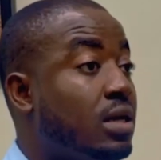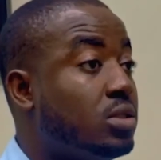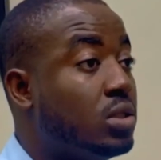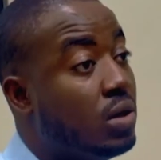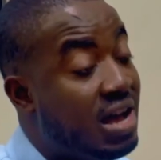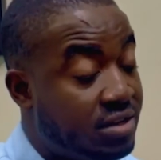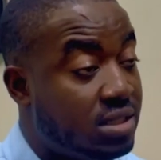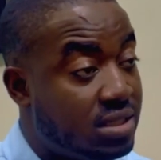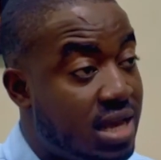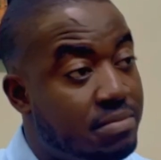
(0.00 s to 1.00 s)
So
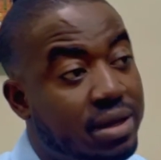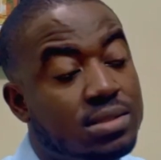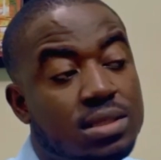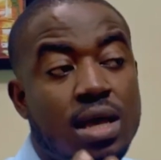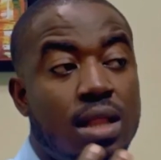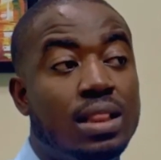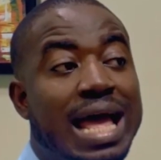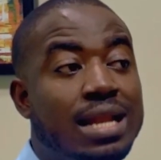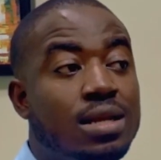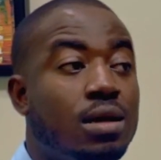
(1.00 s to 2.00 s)
Afghanistan means
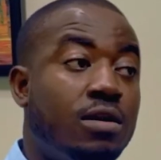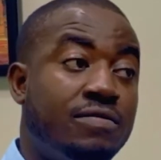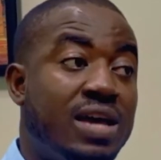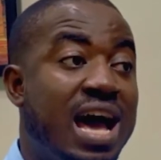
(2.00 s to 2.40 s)
land of the